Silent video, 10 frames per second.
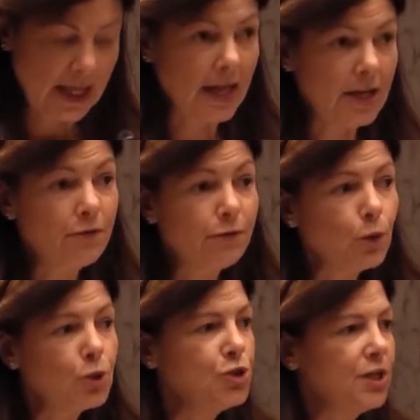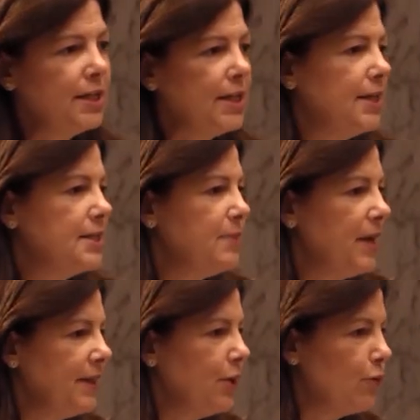And unfortunately, it has
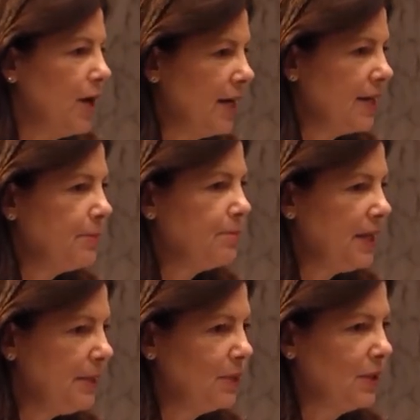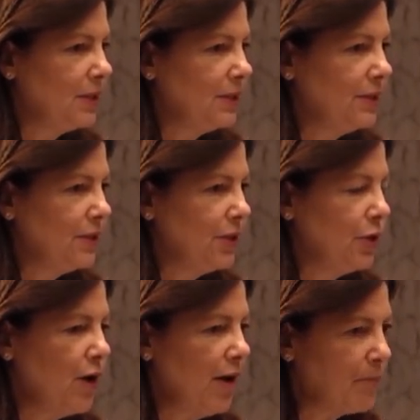been the Iranian people
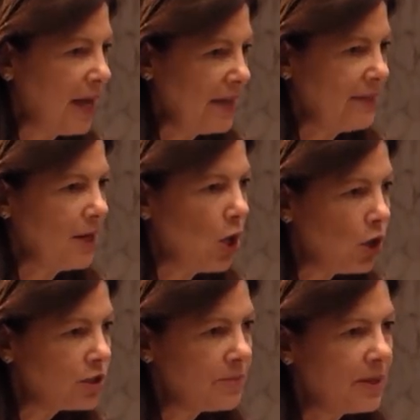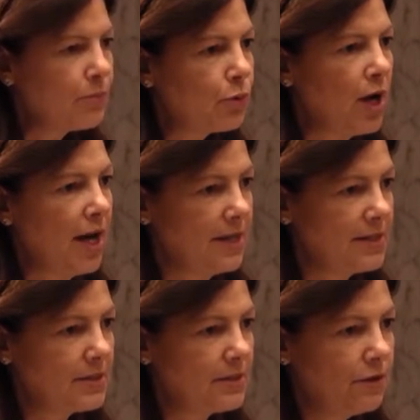who have paid the ultimate
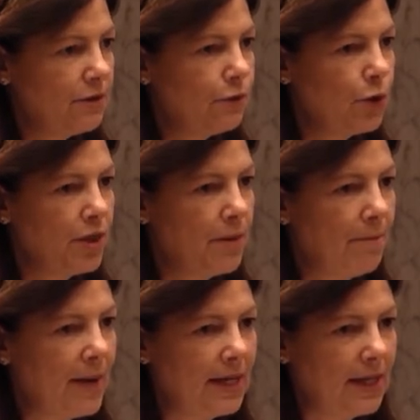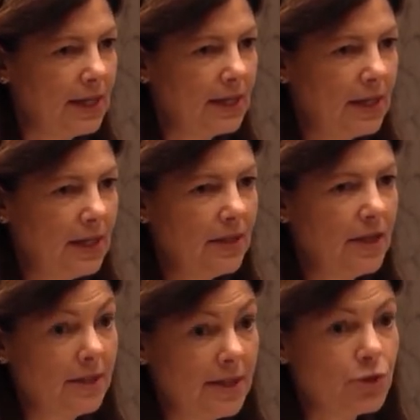price for the money
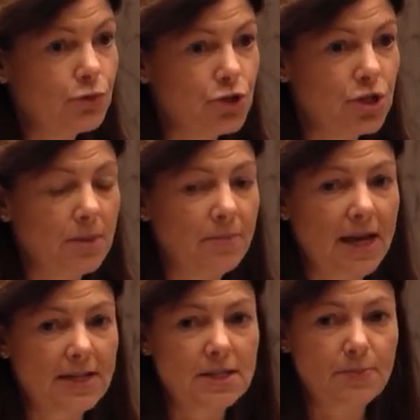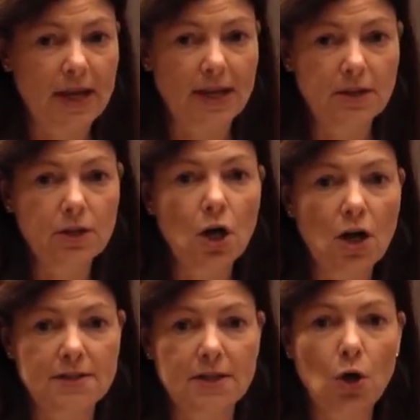that this regime has spent
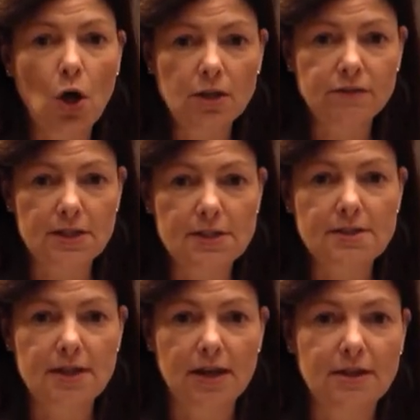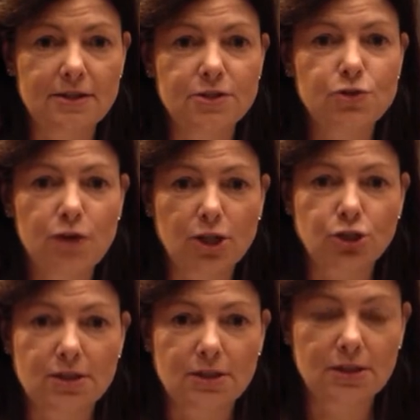causing all of this death and
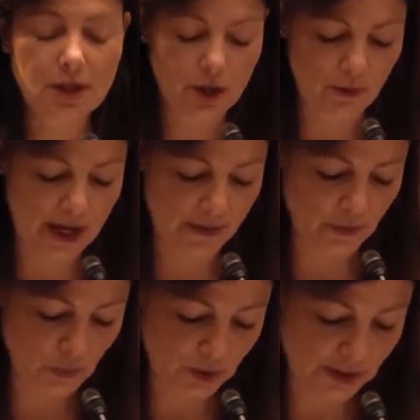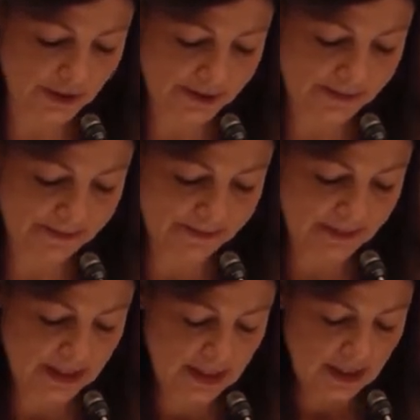destruction around the world.
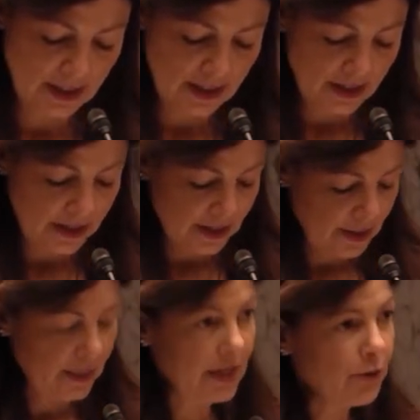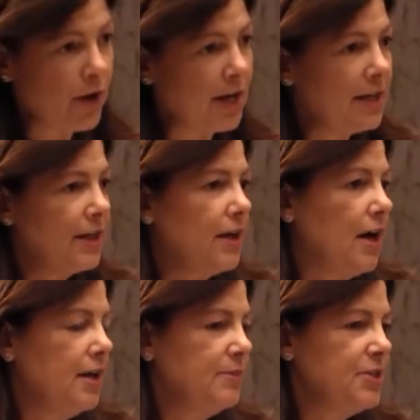The Iranian
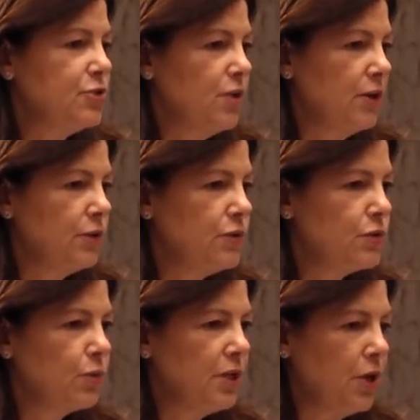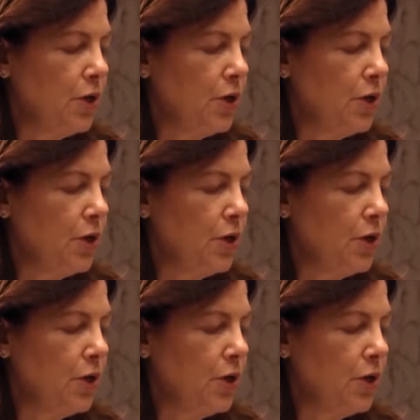economy struggles, we